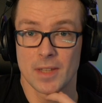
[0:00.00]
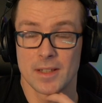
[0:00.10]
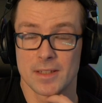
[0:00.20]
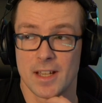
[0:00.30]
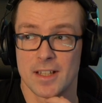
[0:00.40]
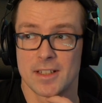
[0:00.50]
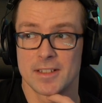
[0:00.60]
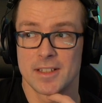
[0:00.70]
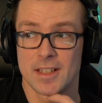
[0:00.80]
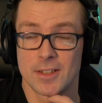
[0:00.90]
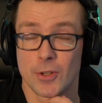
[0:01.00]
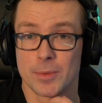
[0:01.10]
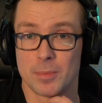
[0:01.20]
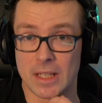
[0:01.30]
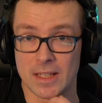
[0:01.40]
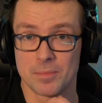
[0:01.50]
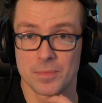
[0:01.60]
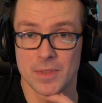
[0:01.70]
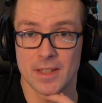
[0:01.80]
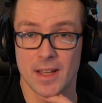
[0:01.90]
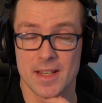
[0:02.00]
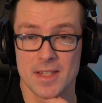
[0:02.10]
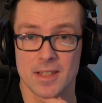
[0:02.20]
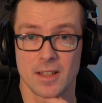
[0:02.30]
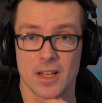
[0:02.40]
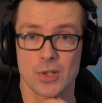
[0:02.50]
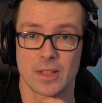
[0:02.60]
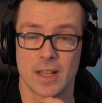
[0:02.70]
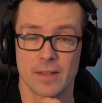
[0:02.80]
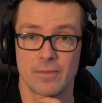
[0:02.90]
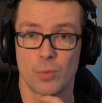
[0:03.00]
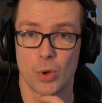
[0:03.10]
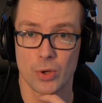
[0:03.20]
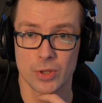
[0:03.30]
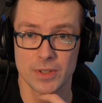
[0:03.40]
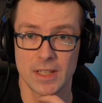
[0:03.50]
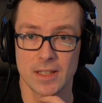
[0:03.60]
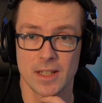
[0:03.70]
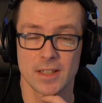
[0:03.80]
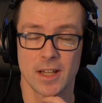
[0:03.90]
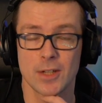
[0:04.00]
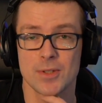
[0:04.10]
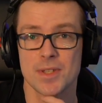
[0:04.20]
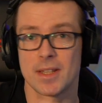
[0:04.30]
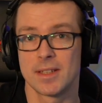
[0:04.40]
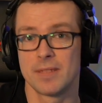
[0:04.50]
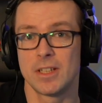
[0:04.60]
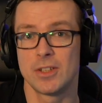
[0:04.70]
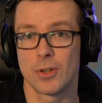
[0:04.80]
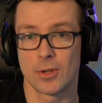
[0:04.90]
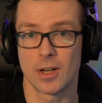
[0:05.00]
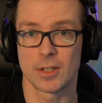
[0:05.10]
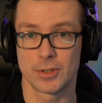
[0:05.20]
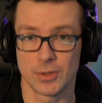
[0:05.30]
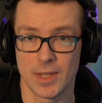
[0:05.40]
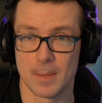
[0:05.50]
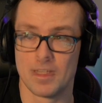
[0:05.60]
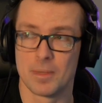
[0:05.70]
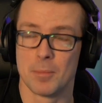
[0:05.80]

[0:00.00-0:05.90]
They told me that I still actually have warranty and I could send the video card to them.